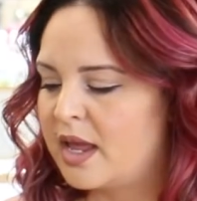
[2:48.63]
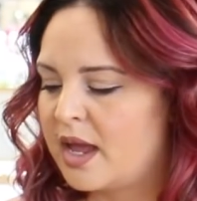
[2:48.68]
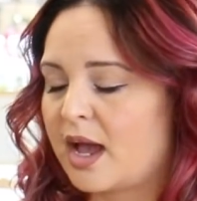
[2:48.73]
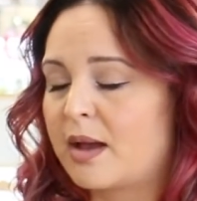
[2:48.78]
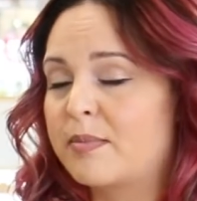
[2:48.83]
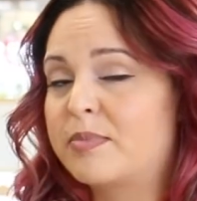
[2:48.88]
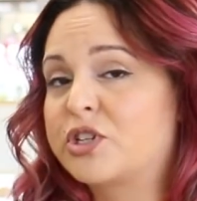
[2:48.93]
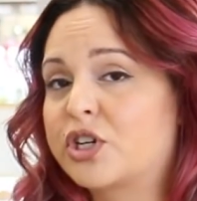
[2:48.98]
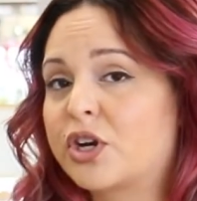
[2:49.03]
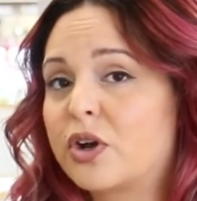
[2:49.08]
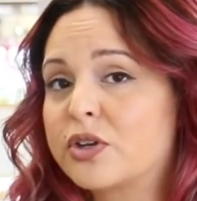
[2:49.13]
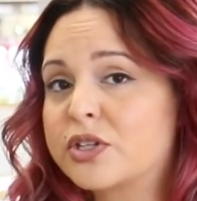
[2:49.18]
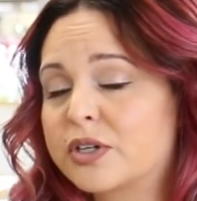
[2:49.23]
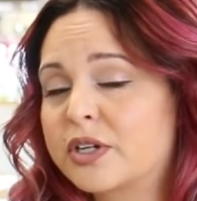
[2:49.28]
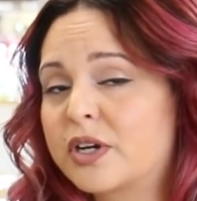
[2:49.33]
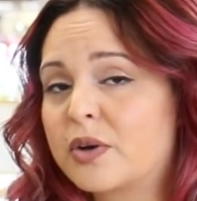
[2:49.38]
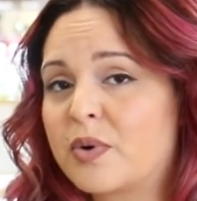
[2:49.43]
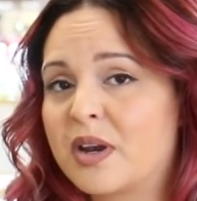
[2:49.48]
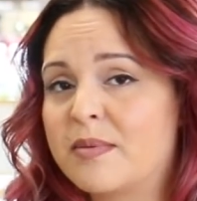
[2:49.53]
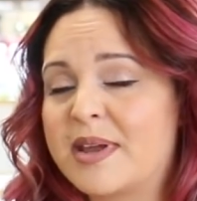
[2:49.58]
But you're also
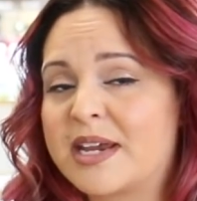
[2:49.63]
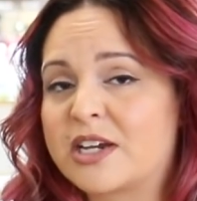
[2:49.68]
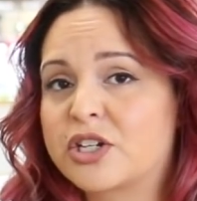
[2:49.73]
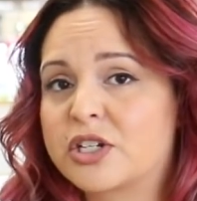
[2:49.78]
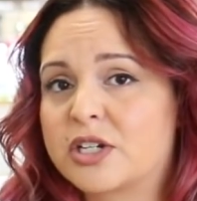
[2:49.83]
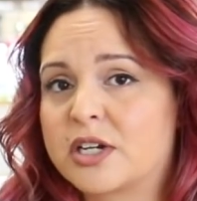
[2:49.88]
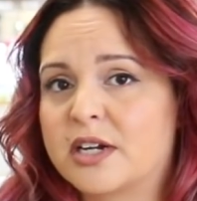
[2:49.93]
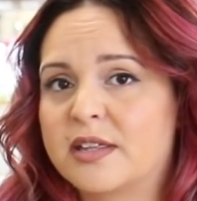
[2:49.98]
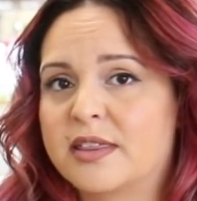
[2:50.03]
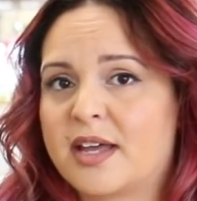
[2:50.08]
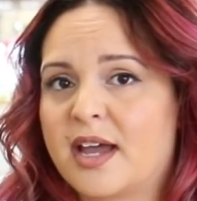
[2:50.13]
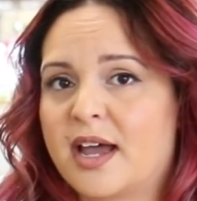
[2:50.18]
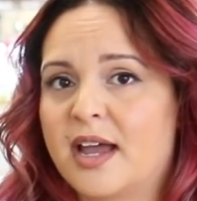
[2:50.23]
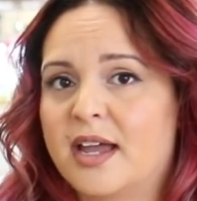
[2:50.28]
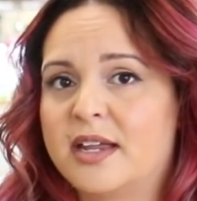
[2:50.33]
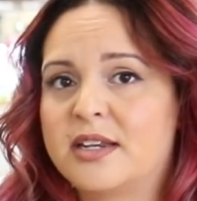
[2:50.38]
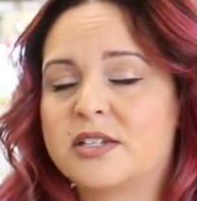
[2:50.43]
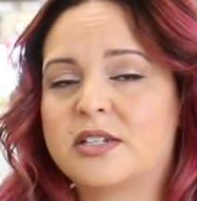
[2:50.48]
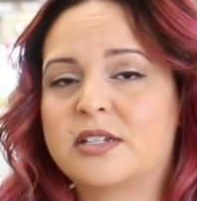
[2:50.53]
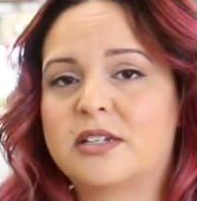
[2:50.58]
going to want to make sure
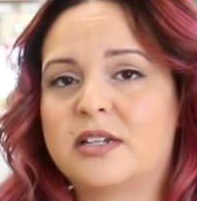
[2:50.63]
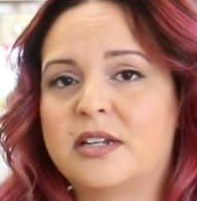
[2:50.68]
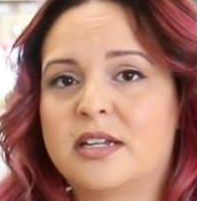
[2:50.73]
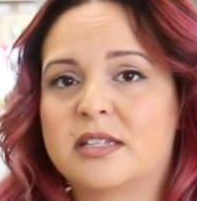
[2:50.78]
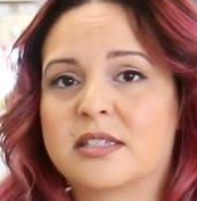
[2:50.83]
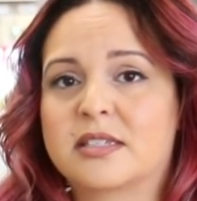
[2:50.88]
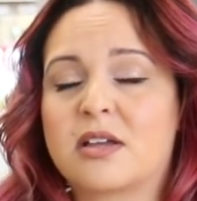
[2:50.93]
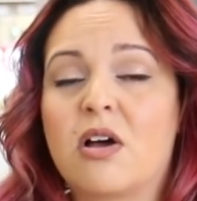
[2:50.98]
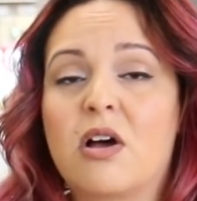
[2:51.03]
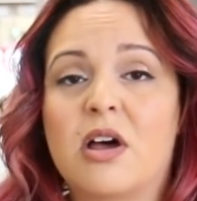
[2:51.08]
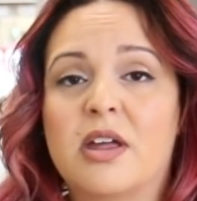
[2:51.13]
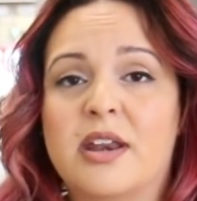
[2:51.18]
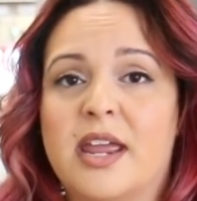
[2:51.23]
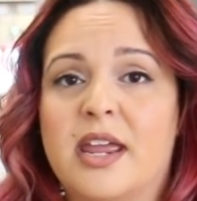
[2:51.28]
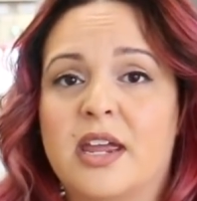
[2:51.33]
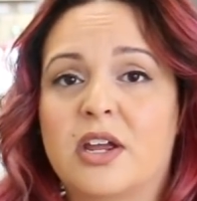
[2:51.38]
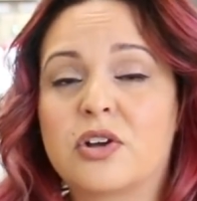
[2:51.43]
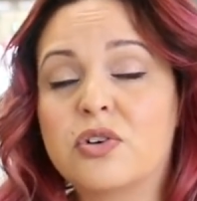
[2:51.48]
that it's on a